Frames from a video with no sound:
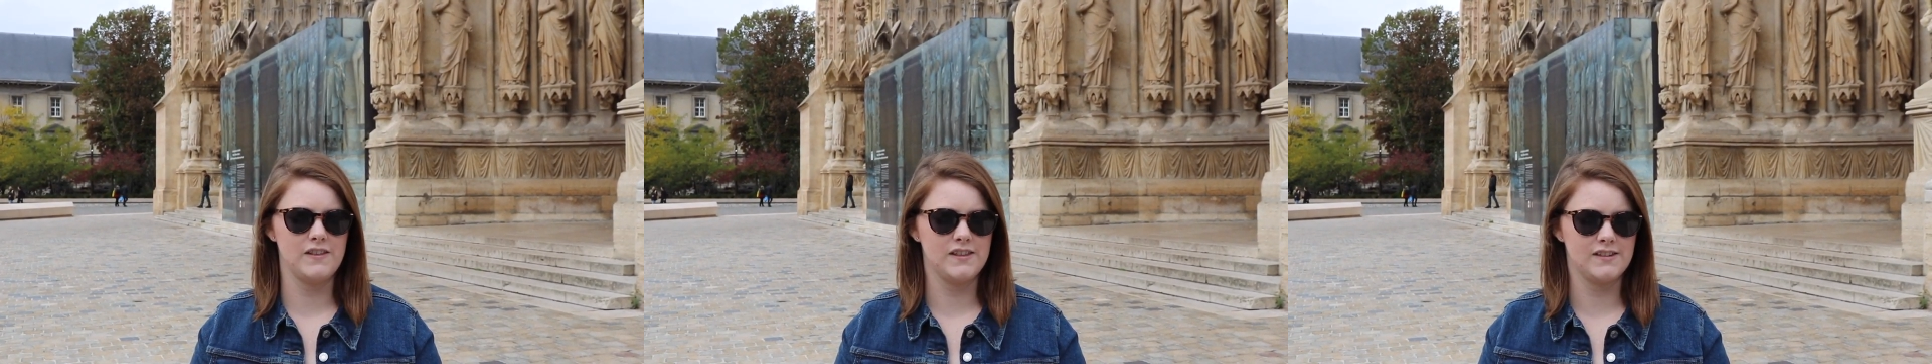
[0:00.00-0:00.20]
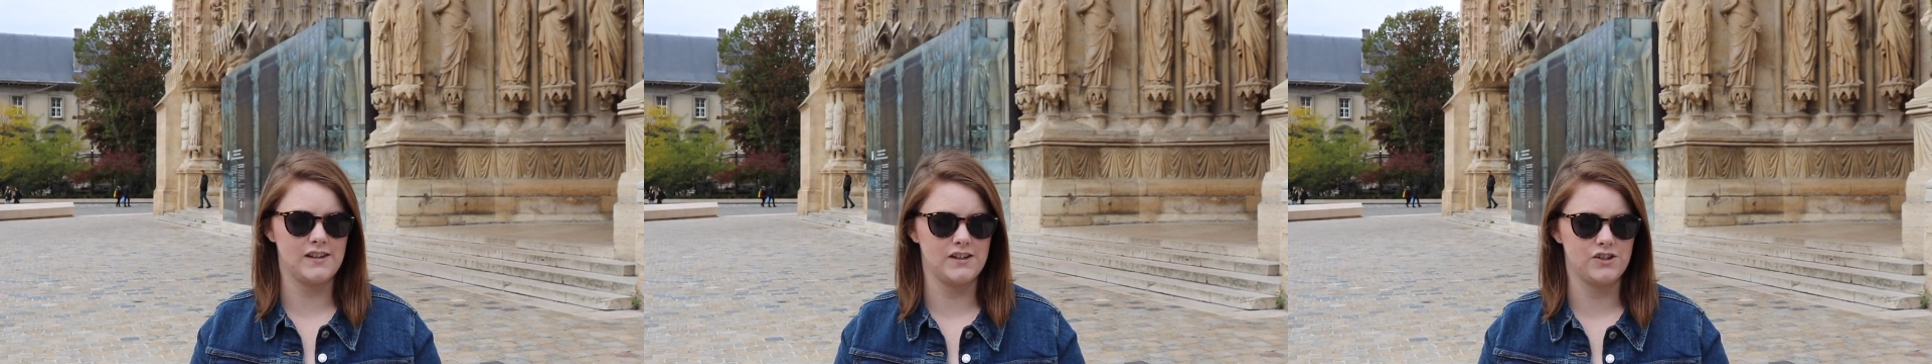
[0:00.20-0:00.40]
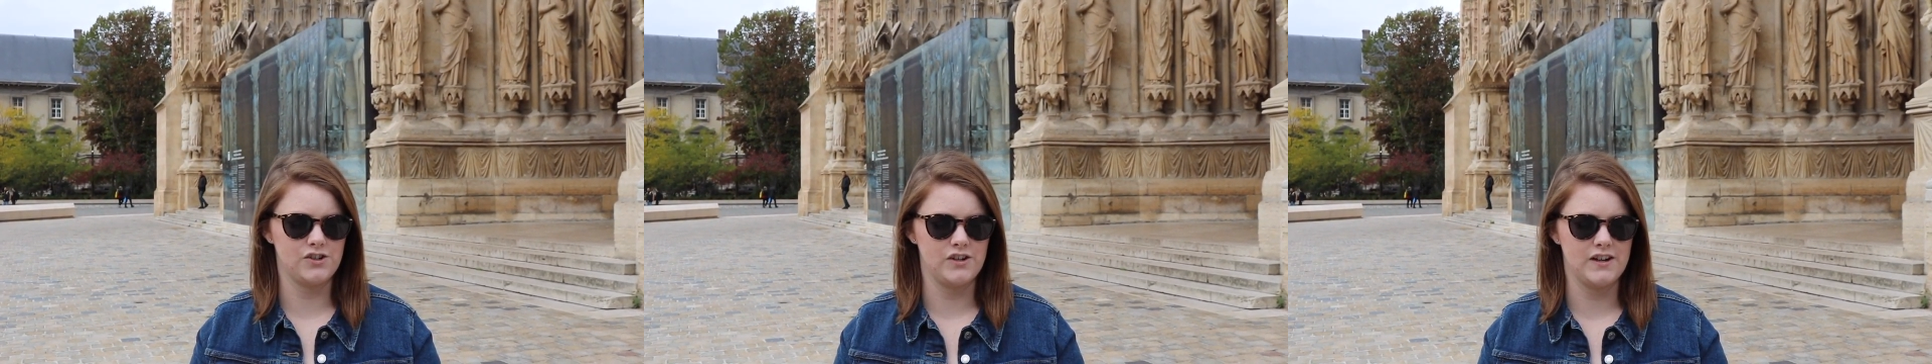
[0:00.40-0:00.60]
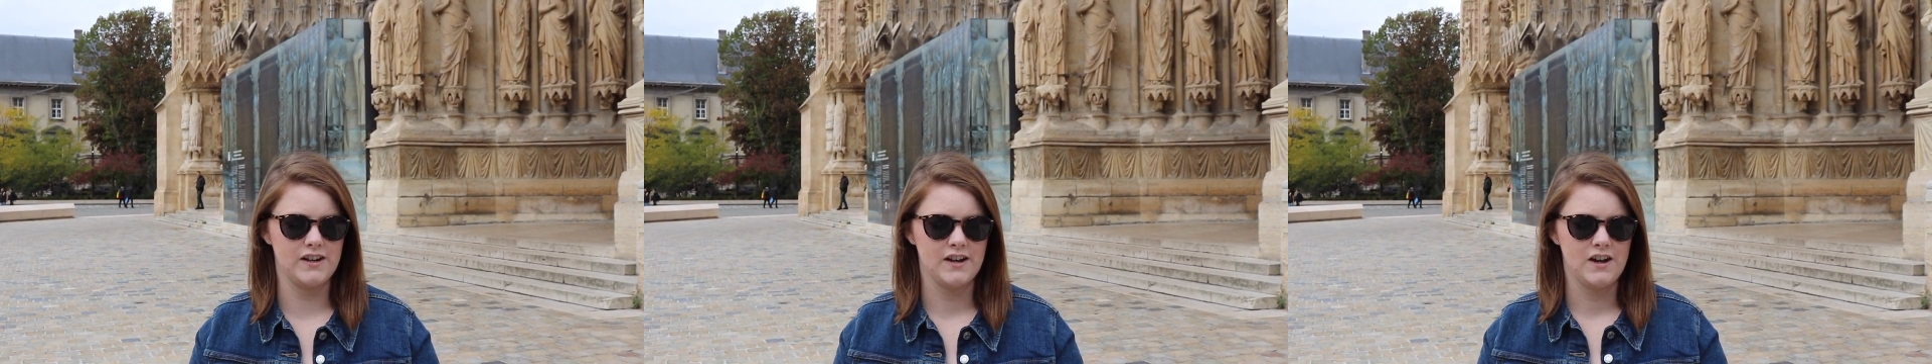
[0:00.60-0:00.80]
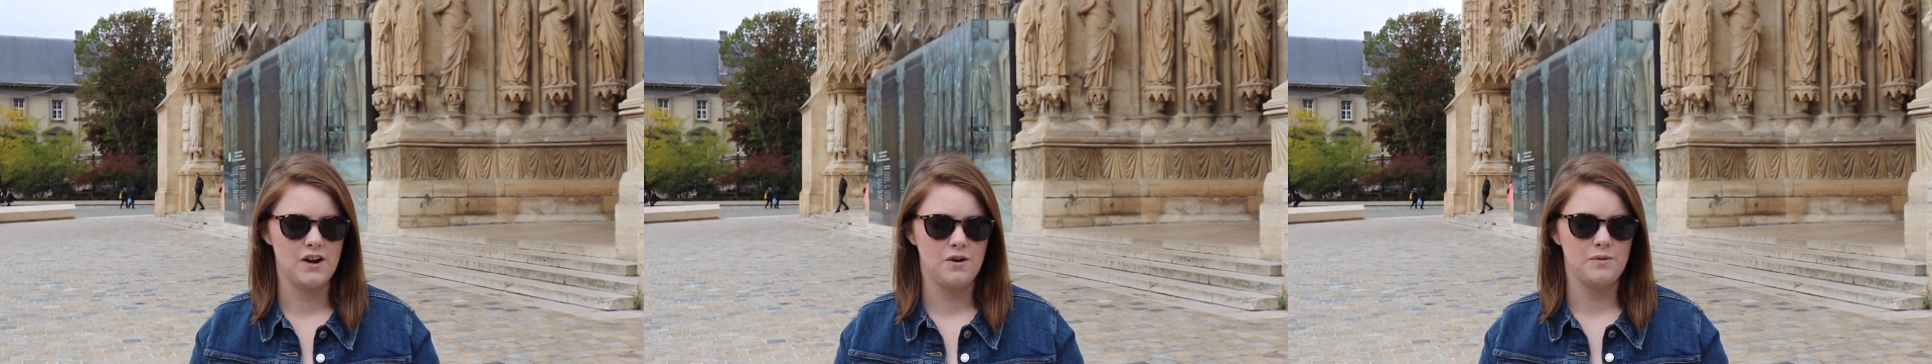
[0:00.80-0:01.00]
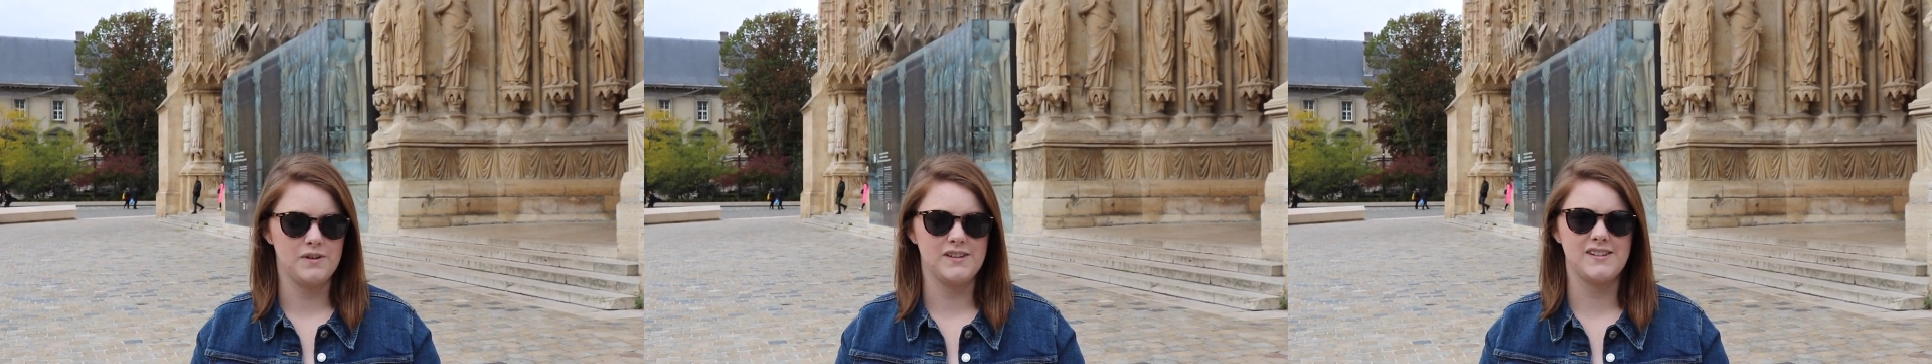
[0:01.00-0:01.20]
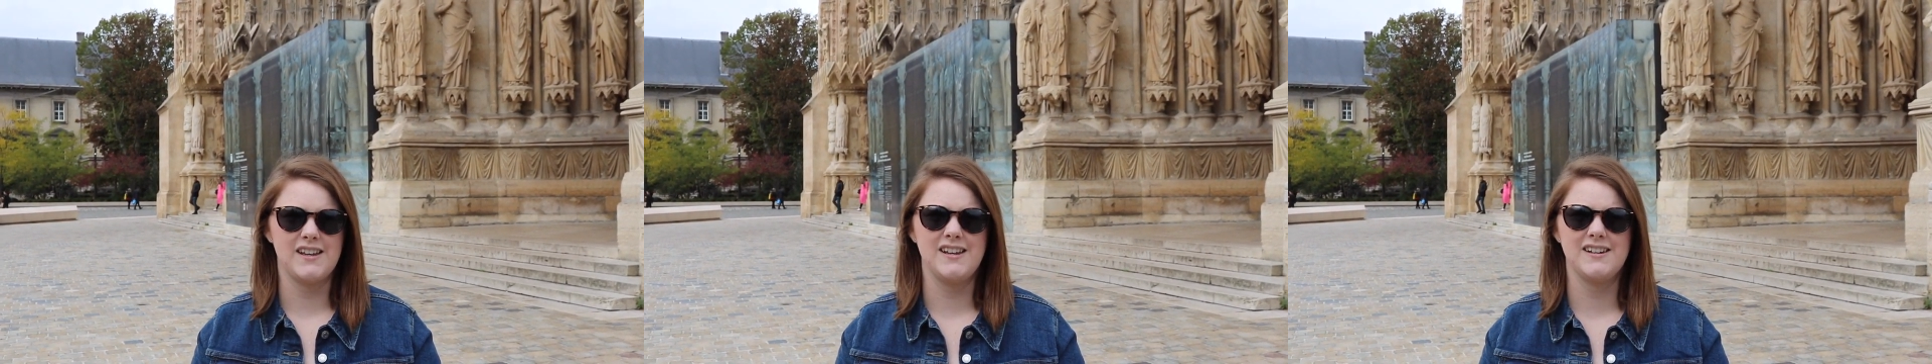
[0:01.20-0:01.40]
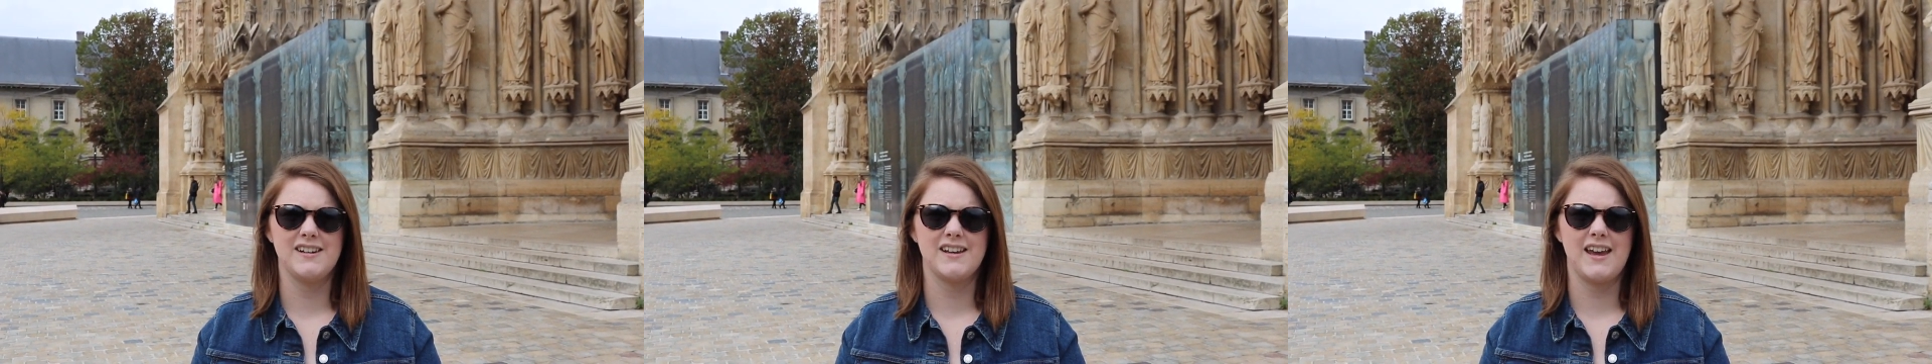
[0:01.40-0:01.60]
5th century when St.